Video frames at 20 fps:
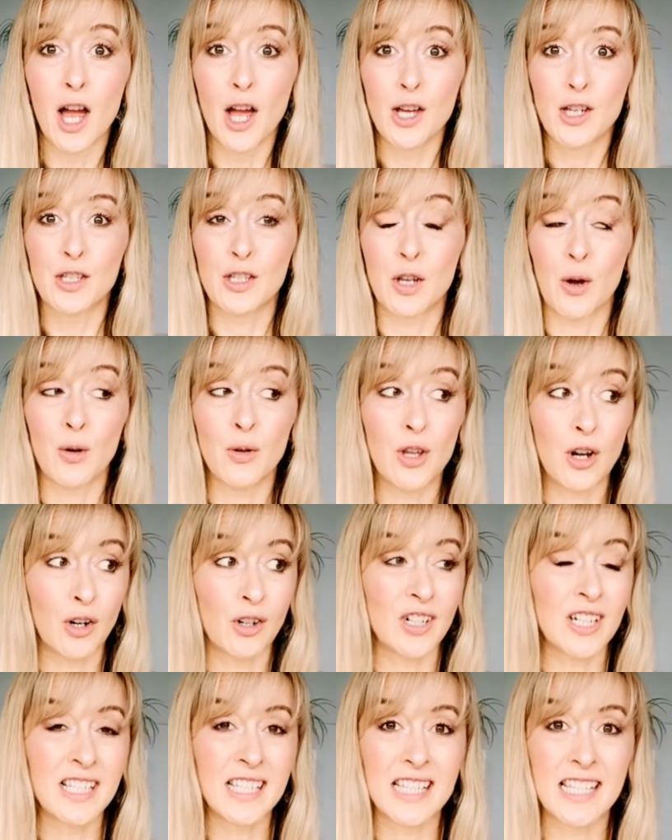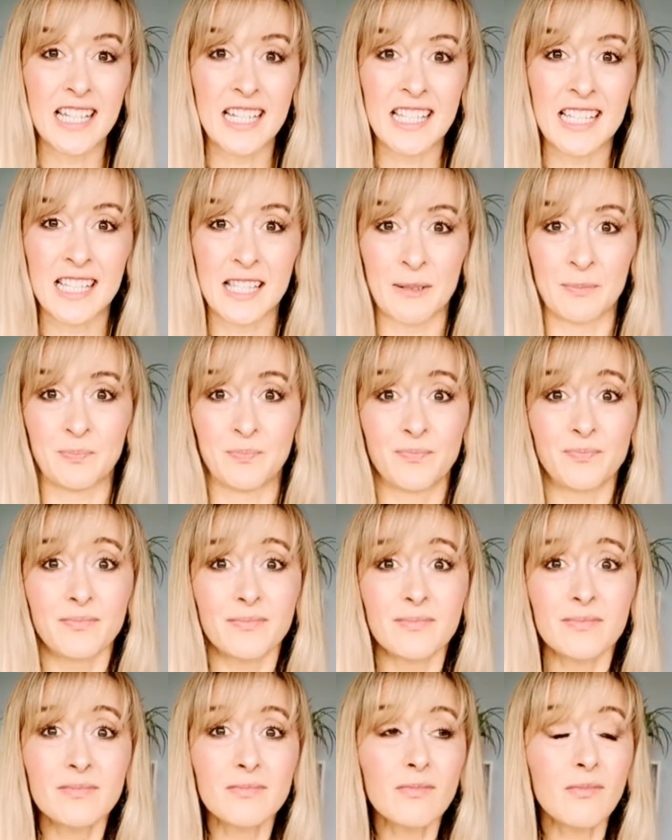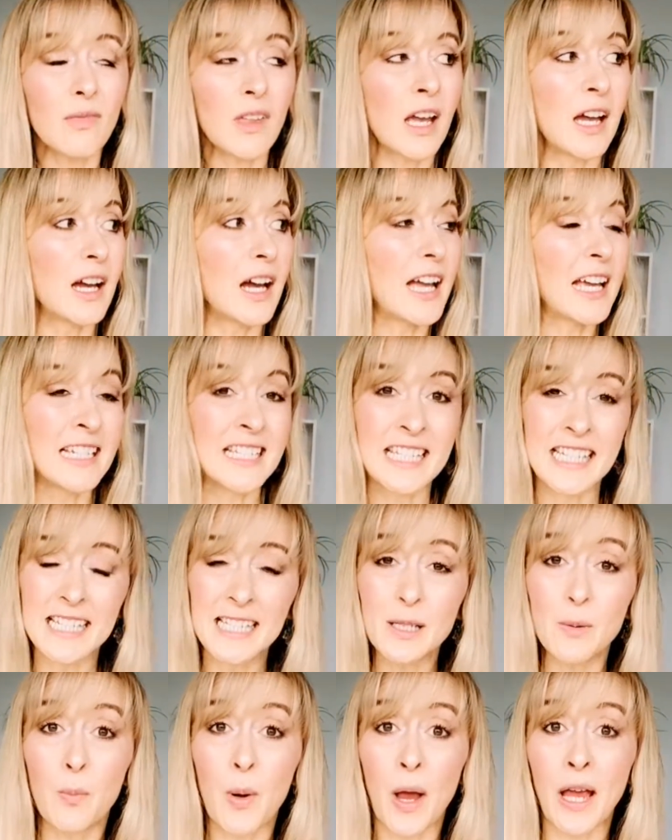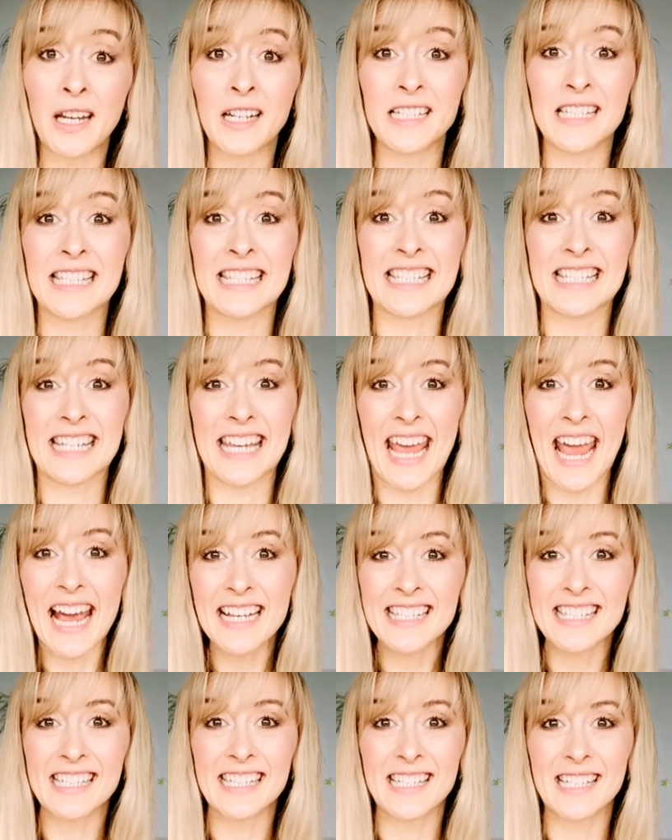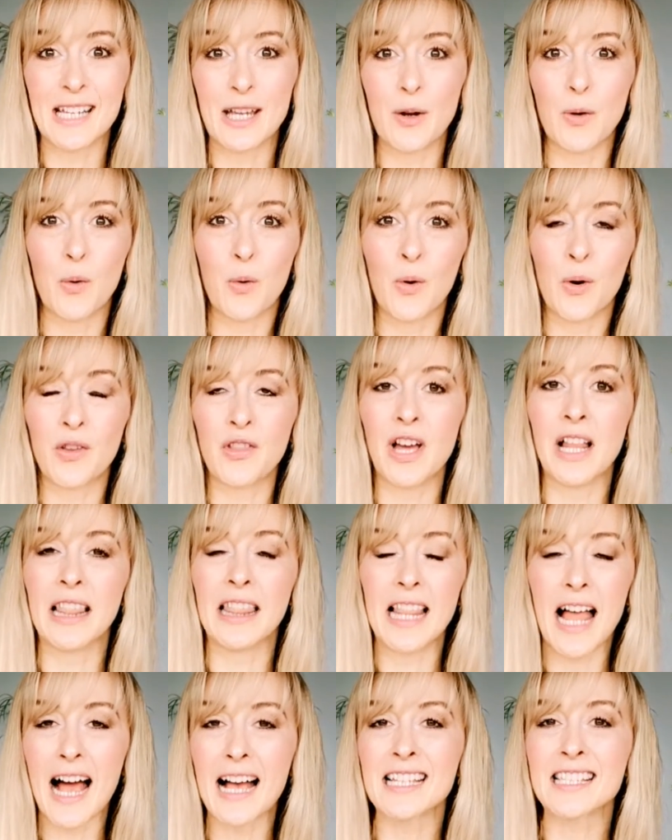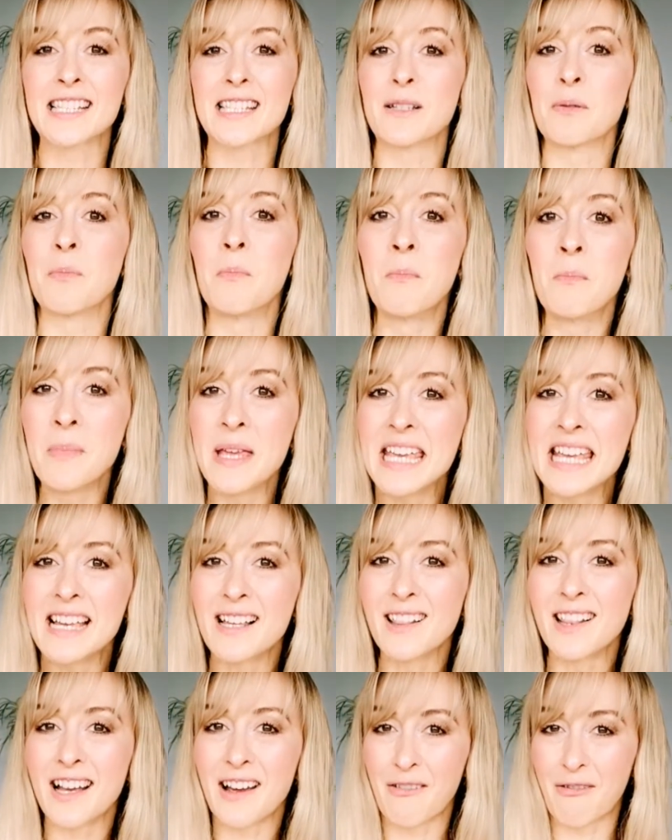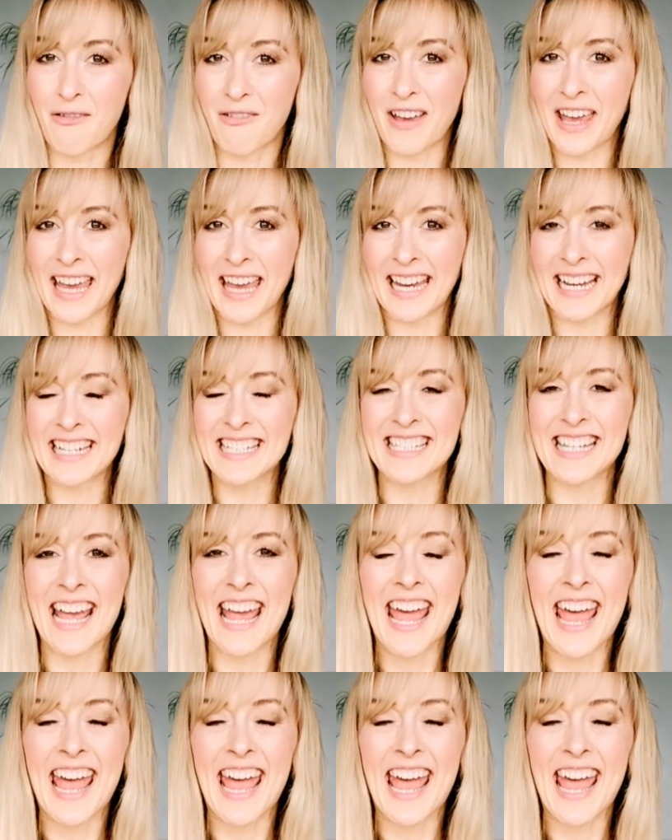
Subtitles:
So there is this anticipated scarcity or the last meal effect,